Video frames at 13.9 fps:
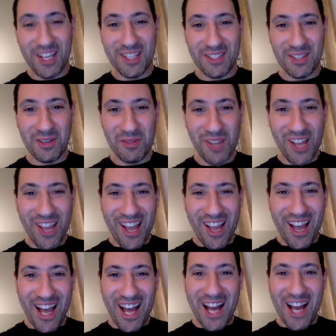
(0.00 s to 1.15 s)
So,
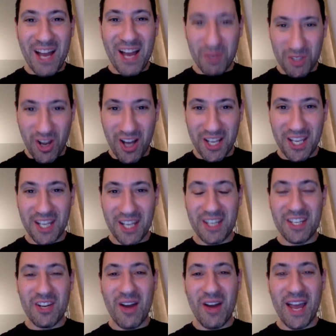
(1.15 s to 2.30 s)
uh, and we we're talking, and
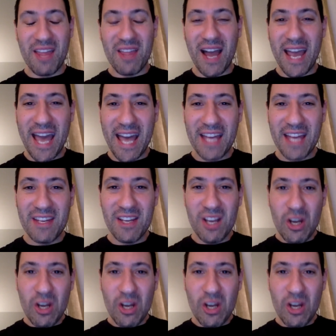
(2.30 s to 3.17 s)
you know, I I had